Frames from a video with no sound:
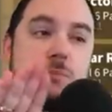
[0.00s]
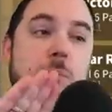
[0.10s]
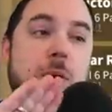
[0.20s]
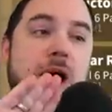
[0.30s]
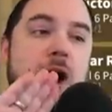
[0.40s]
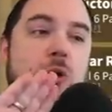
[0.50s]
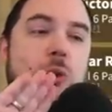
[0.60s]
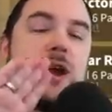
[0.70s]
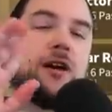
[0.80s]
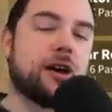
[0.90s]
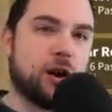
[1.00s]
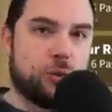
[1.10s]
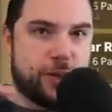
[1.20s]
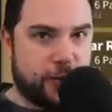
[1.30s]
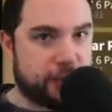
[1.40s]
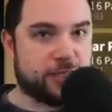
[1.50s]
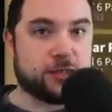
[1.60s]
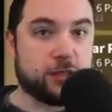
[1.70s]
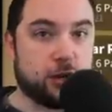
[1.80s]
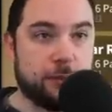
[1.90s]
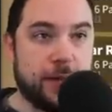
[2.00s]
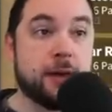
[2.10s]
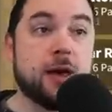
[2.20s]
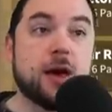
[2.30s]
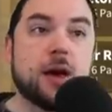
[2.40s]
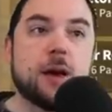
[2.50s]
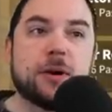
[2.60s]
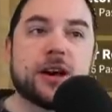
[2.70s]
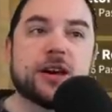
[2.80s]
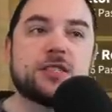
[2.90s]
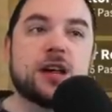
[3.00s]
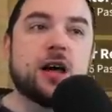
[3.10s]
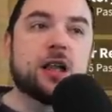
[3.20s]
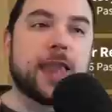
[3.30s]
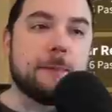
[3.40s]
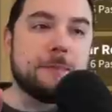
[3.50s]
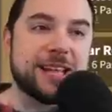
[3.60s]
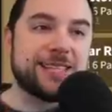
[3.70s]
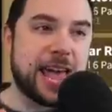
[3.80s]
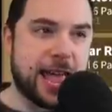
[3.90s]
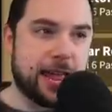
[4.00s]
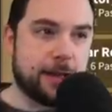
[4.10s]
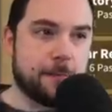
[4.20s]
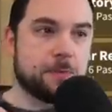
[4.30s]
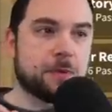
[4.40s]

but we're going to rethink this a little bit. Because let me take